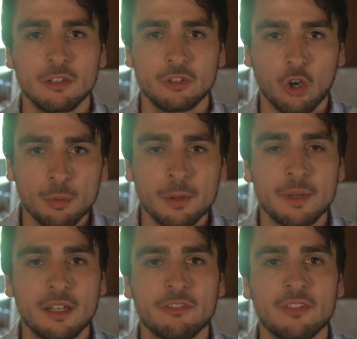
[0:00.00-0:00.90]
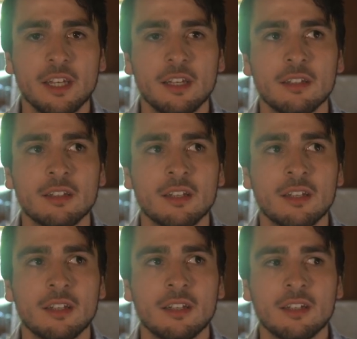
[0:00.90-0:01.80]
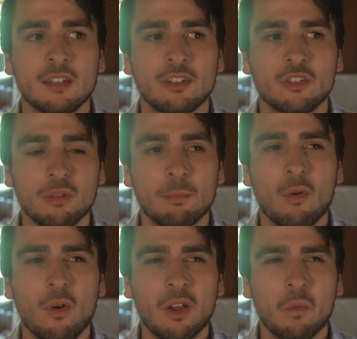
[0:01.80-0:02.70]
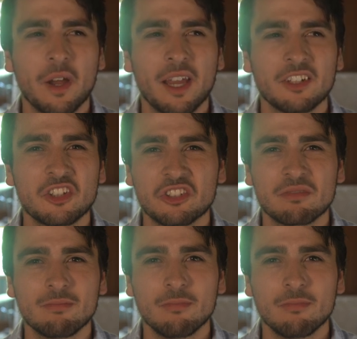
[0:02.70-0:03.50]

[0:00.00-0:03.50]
dopamine fiend, to the point where just